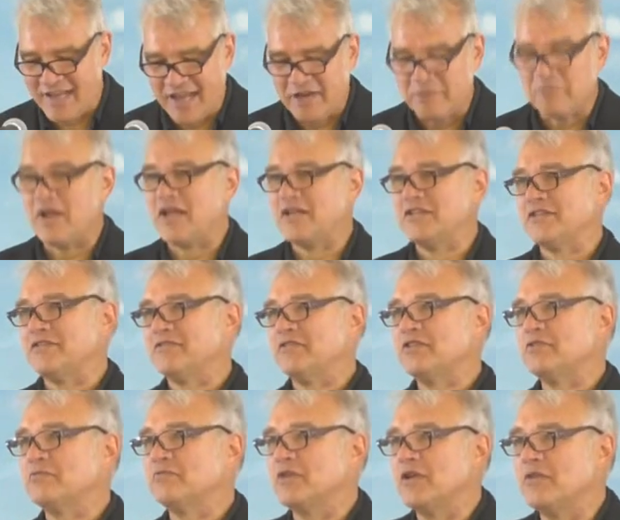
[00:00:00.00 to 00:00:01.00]
can't imagine.
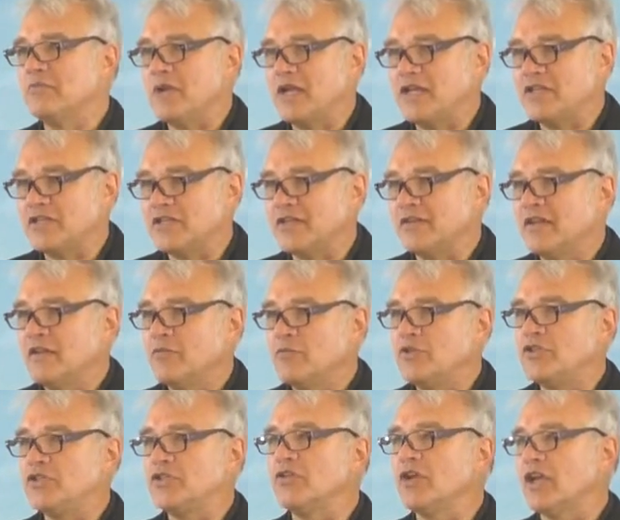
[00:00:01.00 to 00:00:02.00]
It's amazing. We
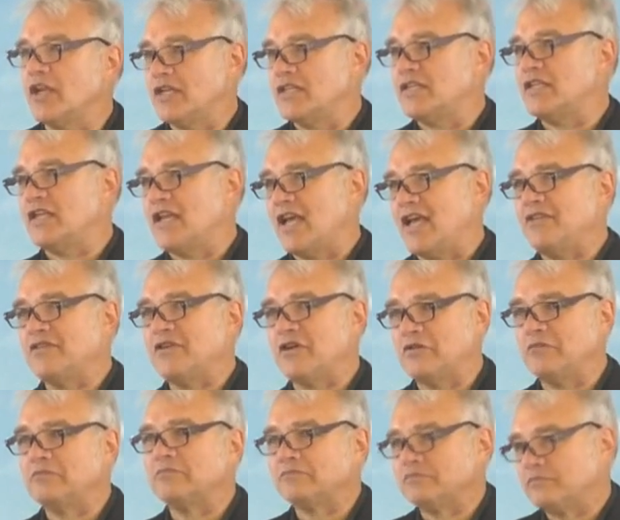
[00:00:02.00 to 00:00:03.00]
still get it today,
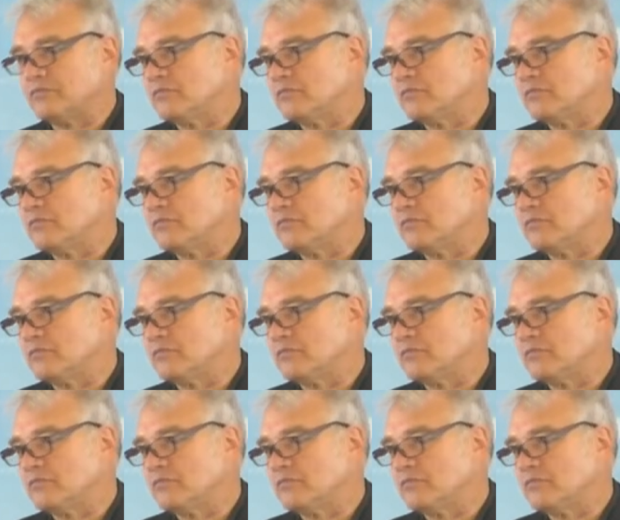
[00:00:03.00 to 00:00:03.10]
though.